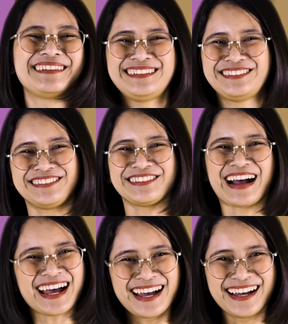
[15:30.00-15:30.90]

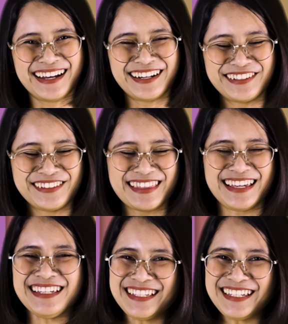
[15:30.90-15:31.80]
Wow,
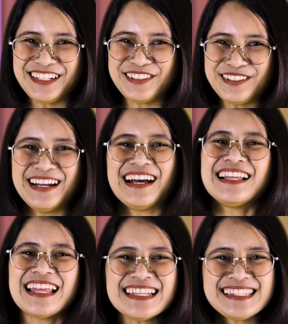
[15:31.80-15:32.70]
thank you.
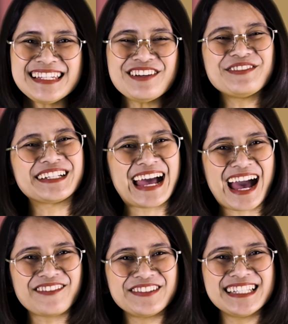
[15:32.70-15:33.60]
Let's see what
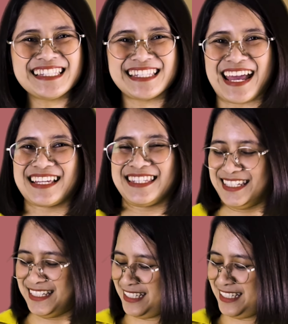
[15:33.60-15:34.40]
happens next.